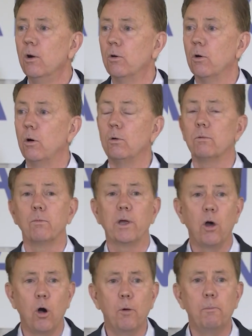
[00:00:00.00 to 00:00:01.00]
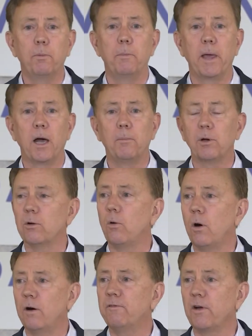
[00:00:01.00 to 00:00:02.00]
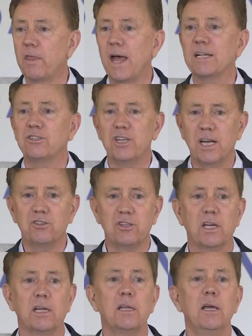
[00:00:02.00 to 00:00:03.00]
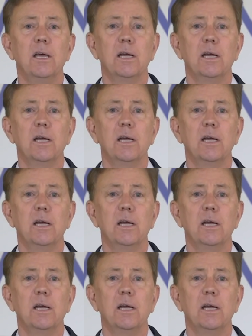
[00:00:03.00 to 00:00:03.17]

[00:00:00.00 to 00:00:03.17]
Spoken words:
where we hope to be able to offer that testing,